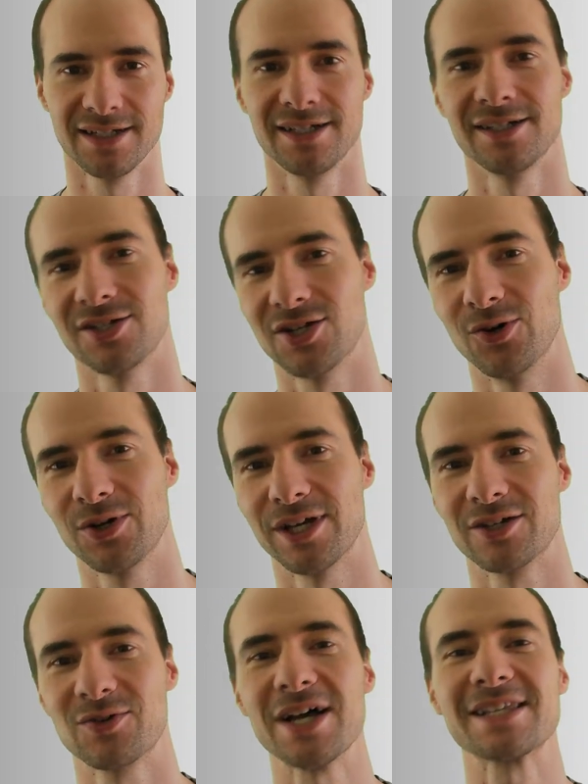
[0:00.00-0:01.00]

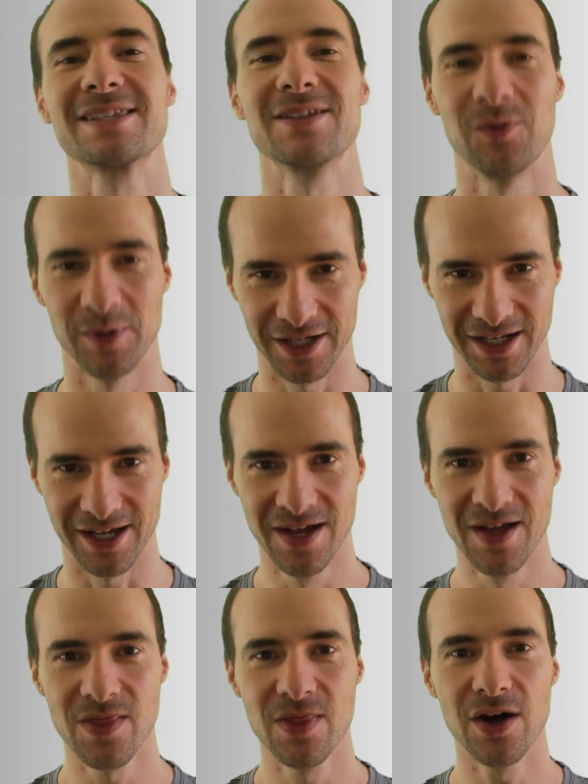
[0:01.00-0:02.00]
Joking, trust nobody.
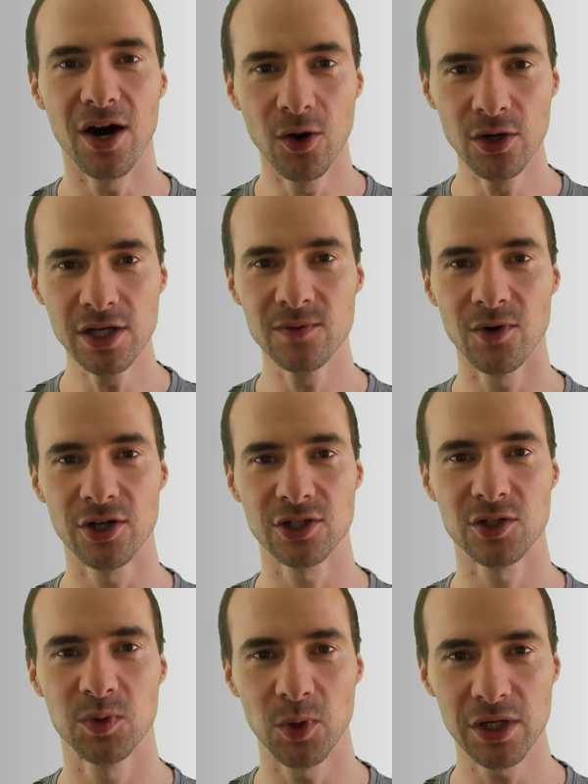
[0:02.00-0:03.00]
The only one
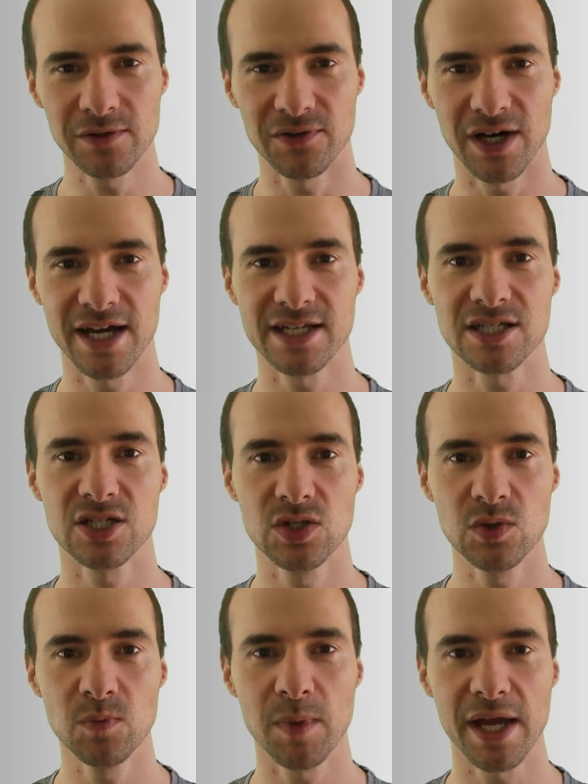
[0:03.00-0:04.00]
qualified
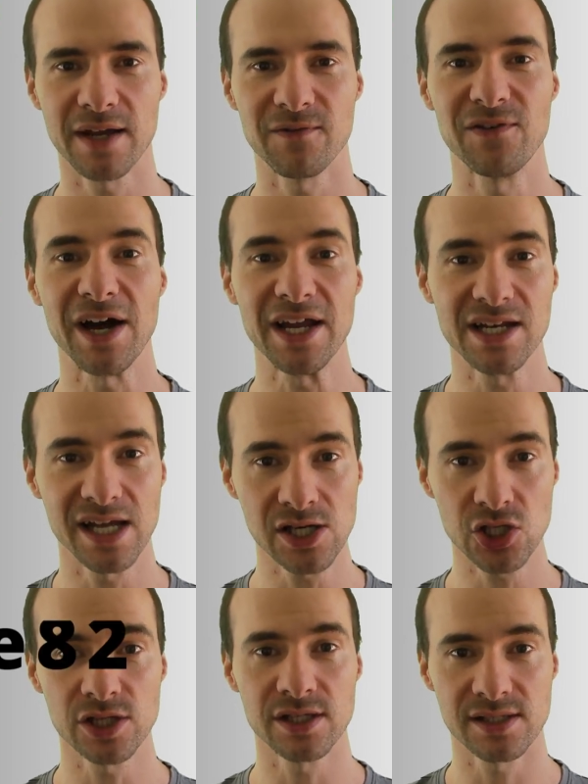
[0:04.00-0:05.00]
to make
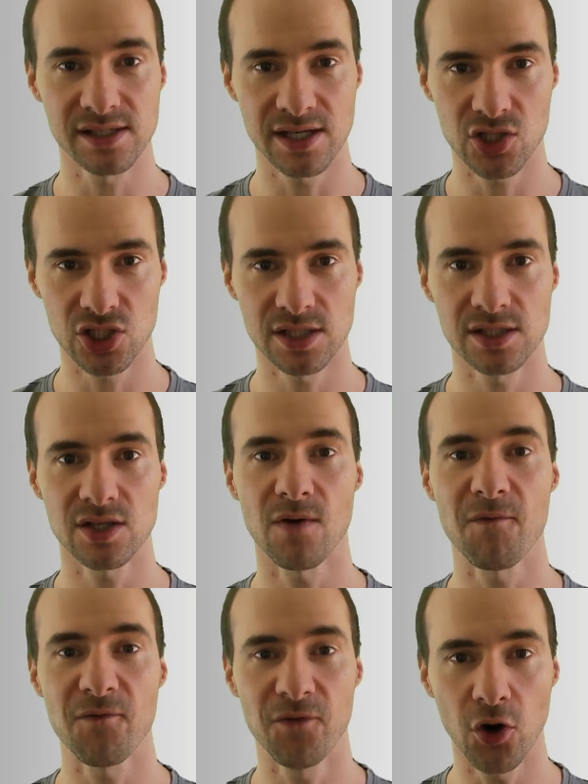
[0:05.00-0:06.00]
financial
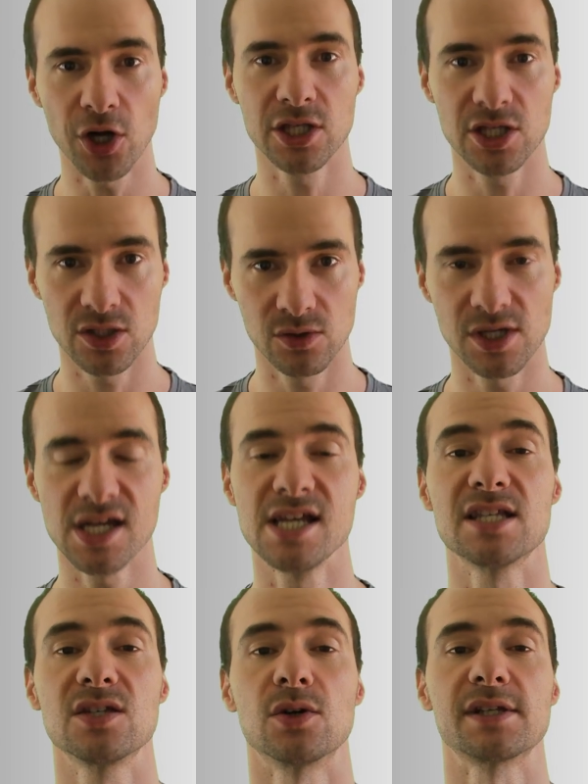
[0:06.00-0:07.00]
decisions for you
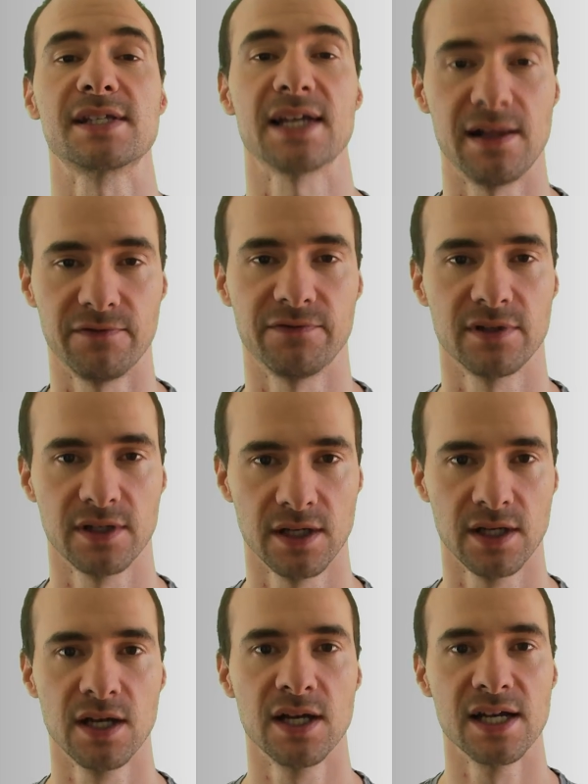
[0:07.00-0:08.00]
is yourself,
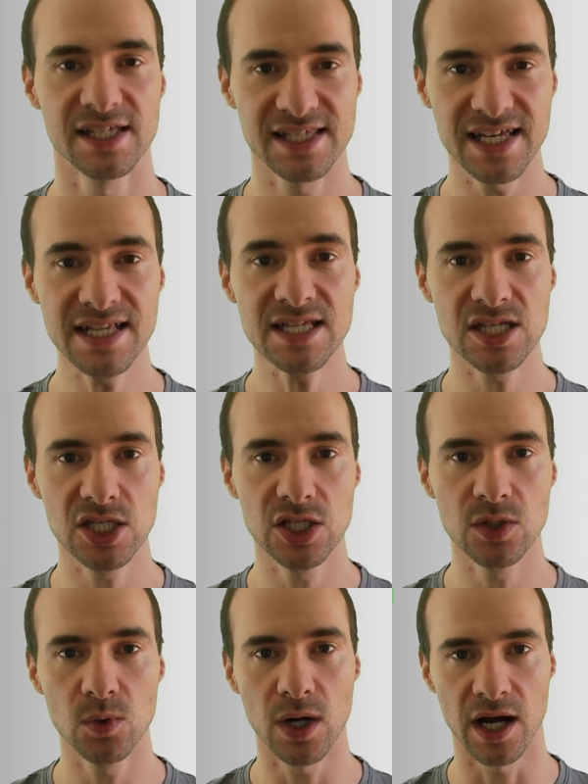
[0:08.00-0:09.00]
since
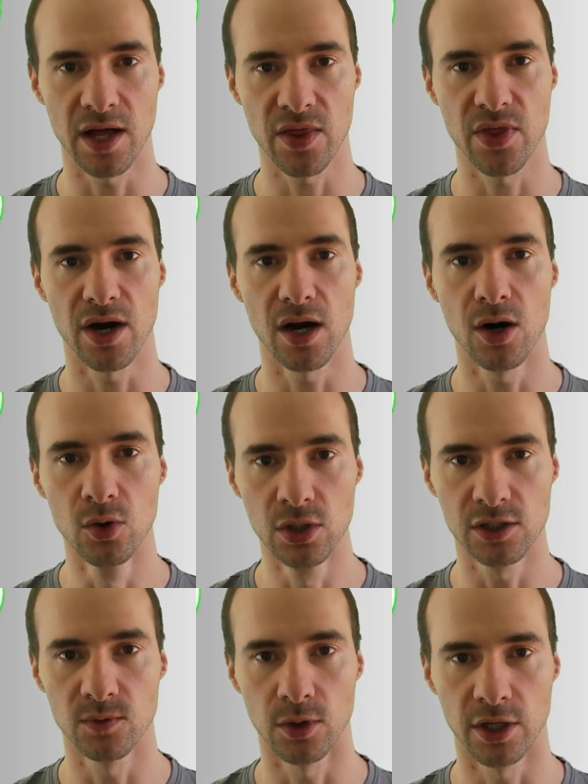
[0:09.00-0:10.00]
you are the
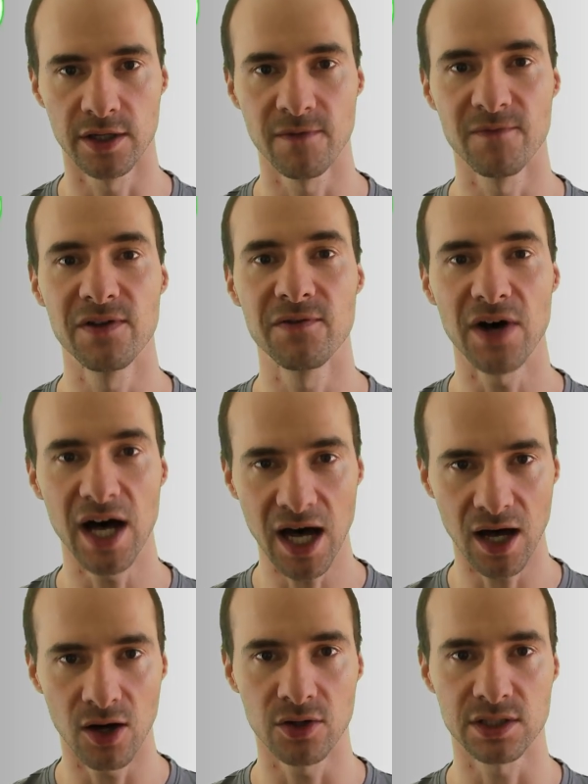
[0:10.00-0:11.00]
only one
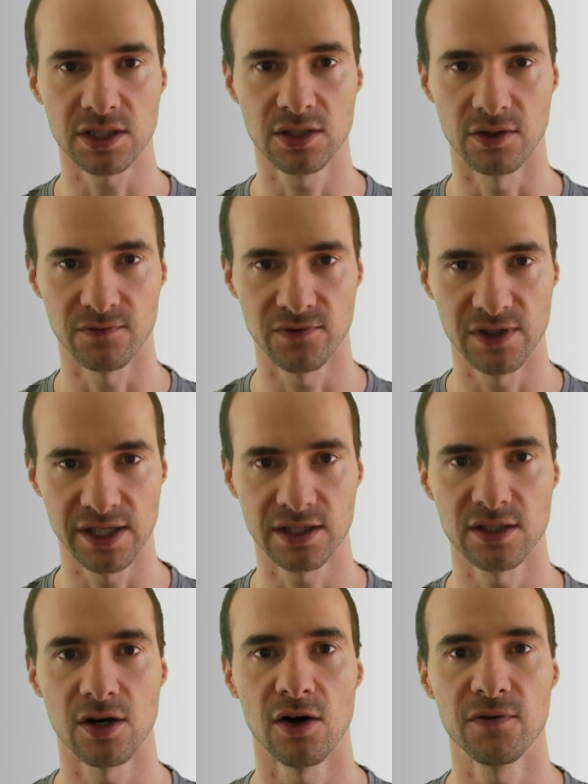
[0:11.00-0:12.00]
without a
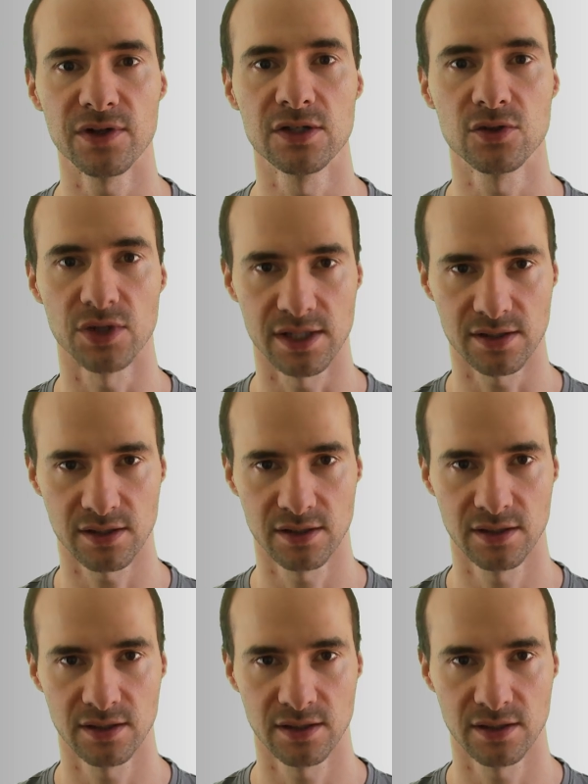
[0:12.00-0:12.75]
conflict of interest.